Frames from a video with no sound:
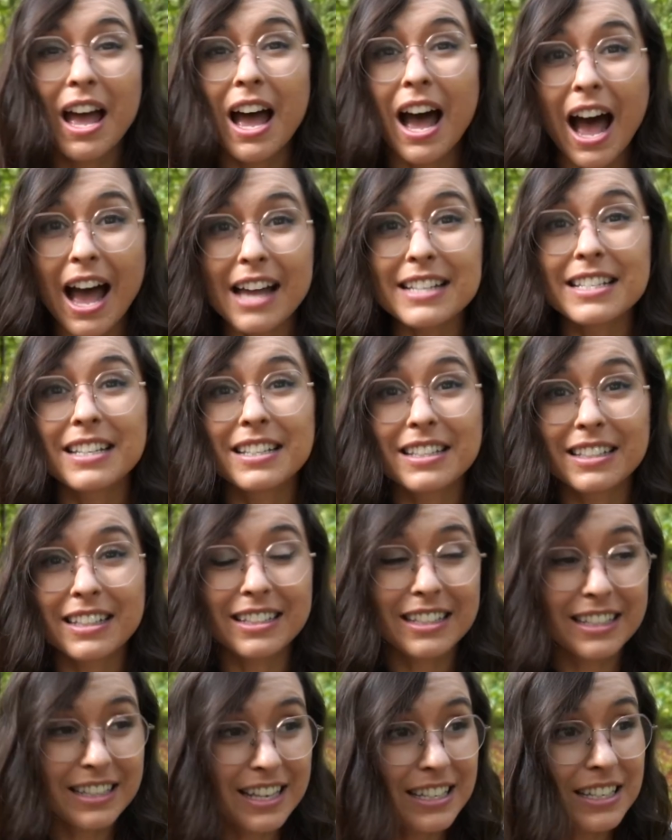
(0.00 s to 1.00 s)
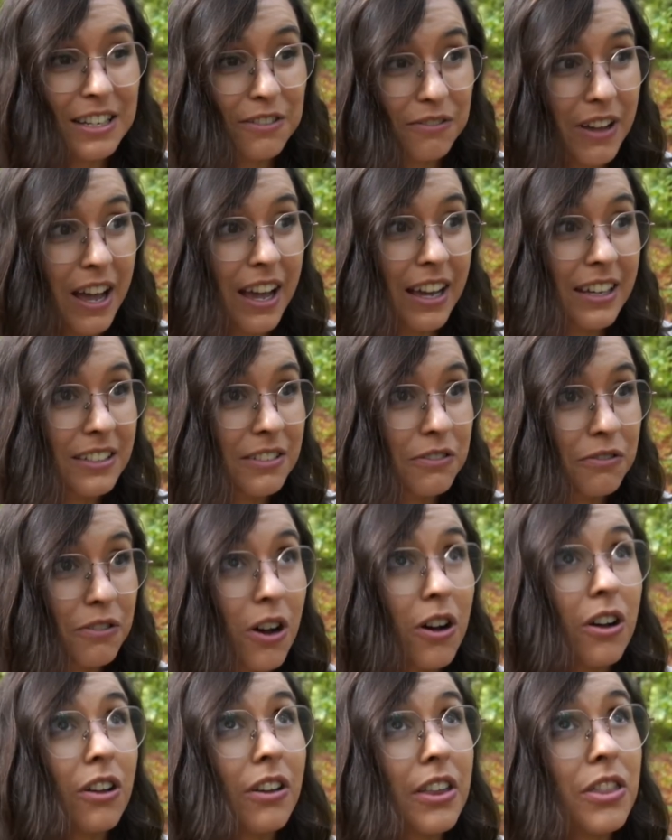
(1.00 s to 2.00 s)
I didn't get to find
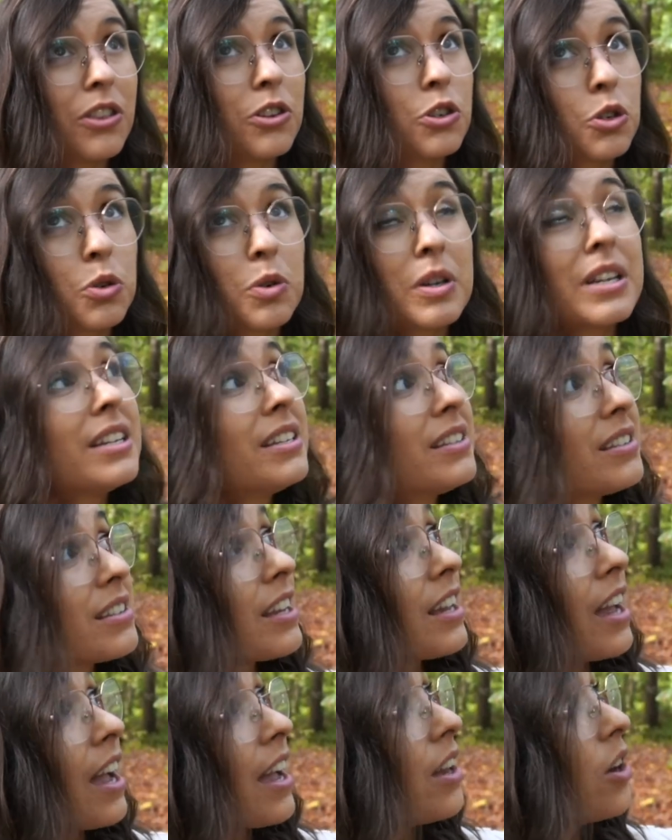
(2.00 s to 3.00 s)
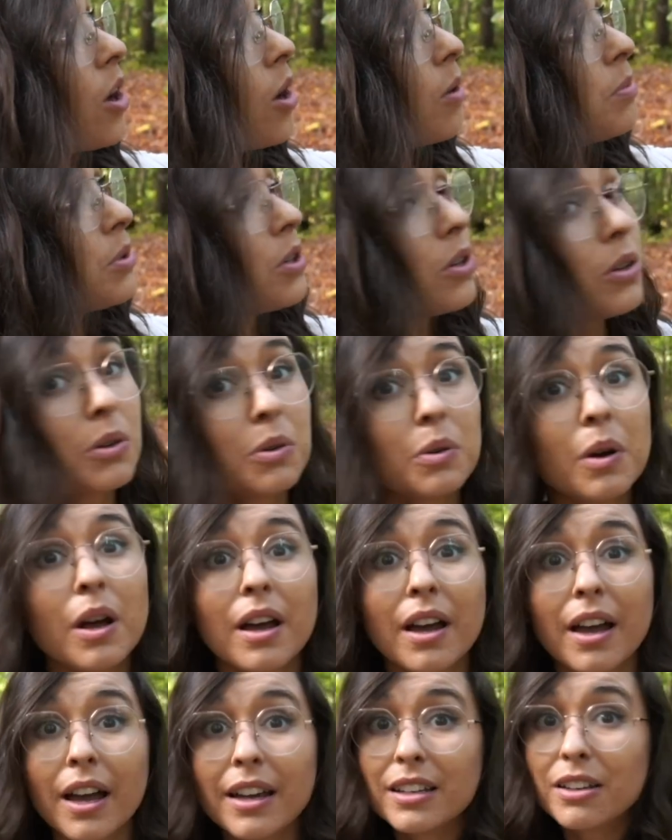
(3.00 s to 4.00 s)
Fall in the Trees like I had hoped to.
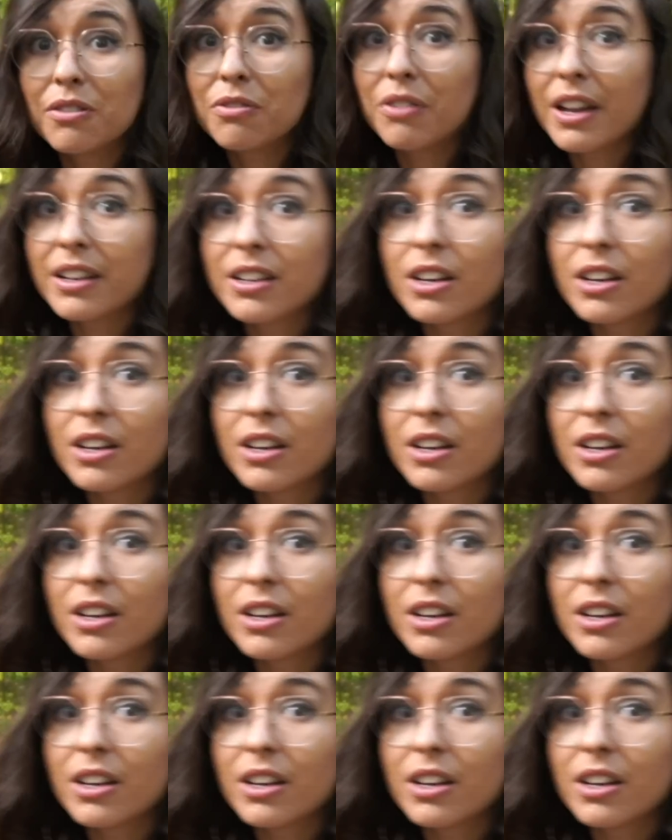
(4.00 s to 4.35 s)
I did find